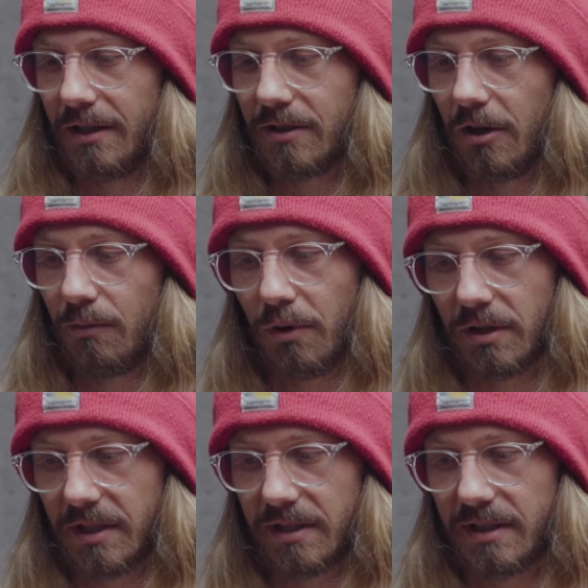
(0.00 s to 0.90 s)
So the
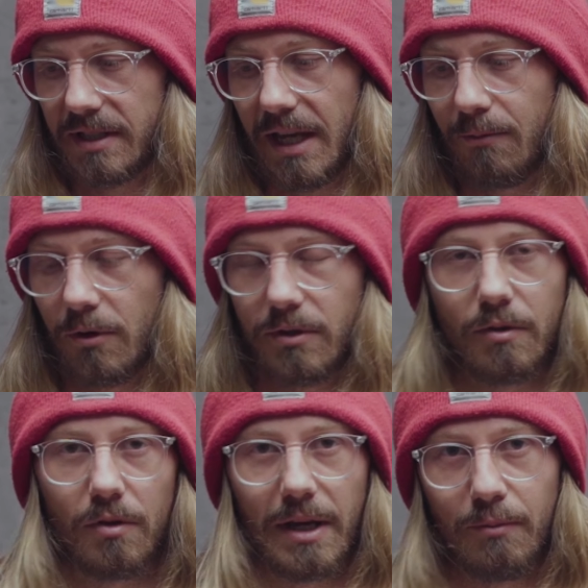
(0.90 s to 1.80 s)
process is the same across
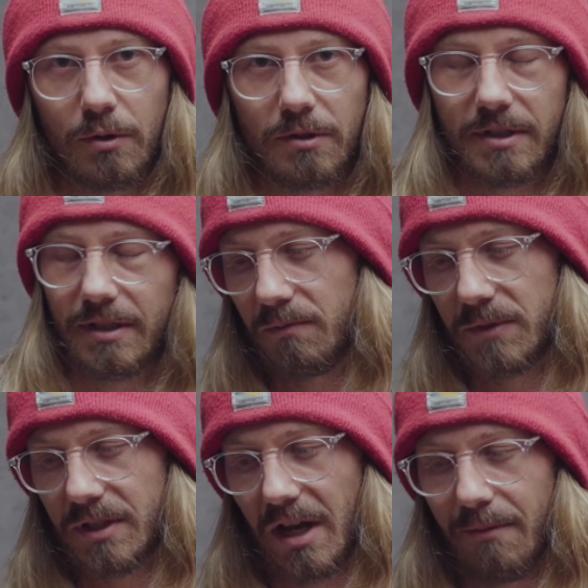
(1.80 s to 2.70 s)
all our boards.
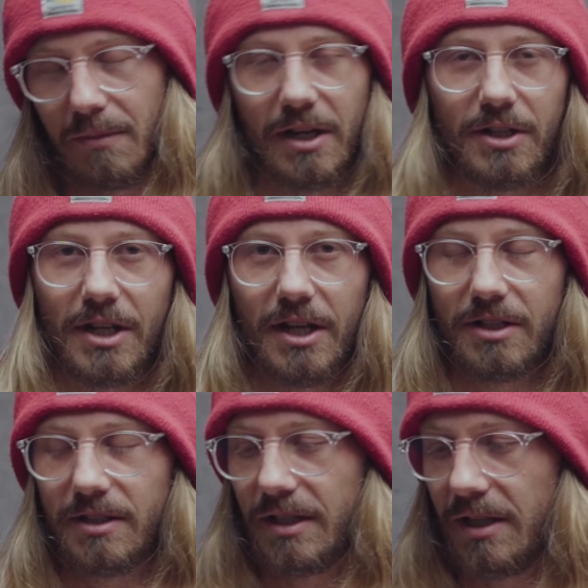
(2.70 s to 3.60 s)
Slight minor
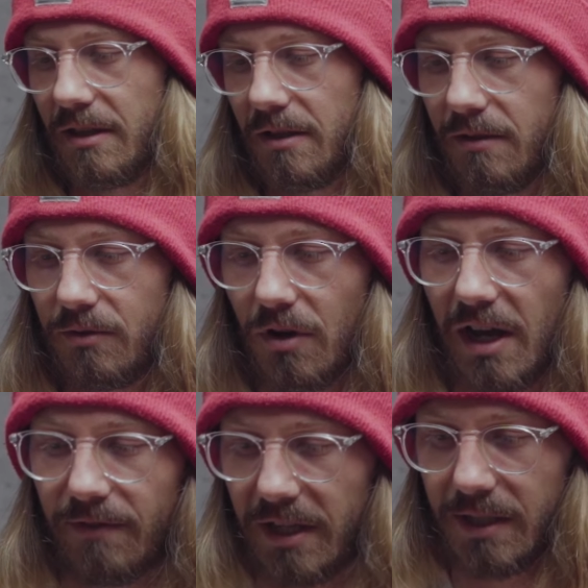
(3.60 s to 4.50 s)
changes in the
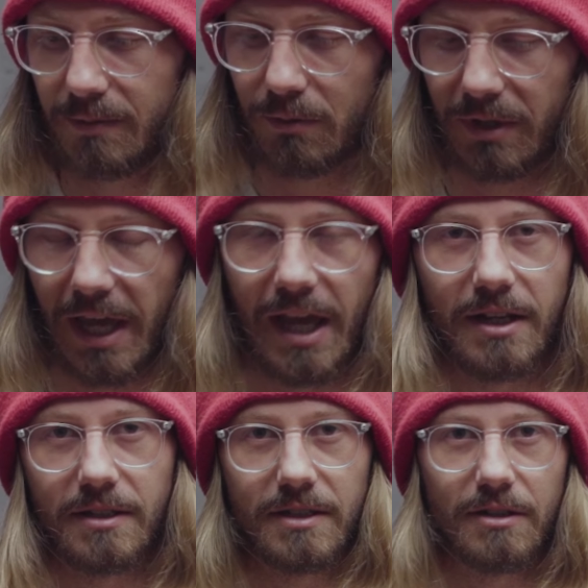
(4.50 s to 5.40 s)
drive gears between the
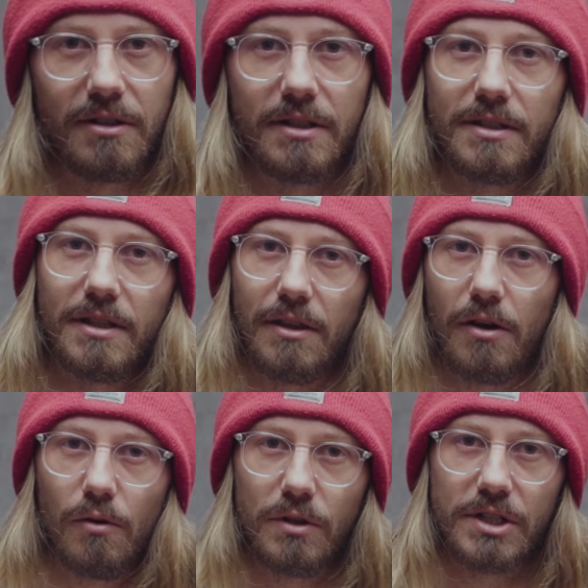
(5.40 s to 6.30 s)
Hadean series and the
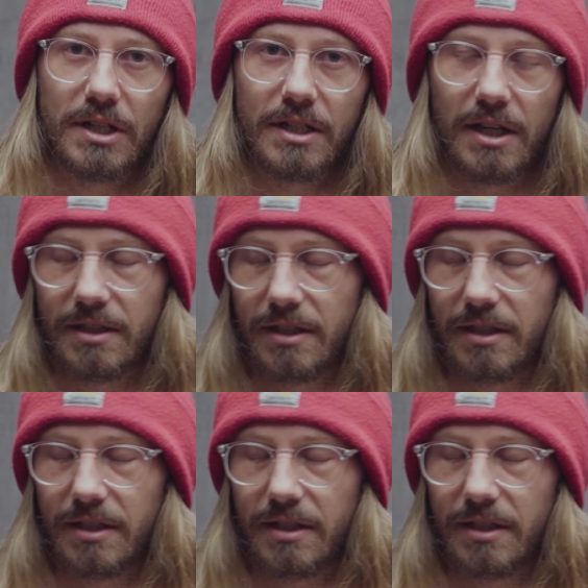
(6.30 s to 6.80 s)
older GTR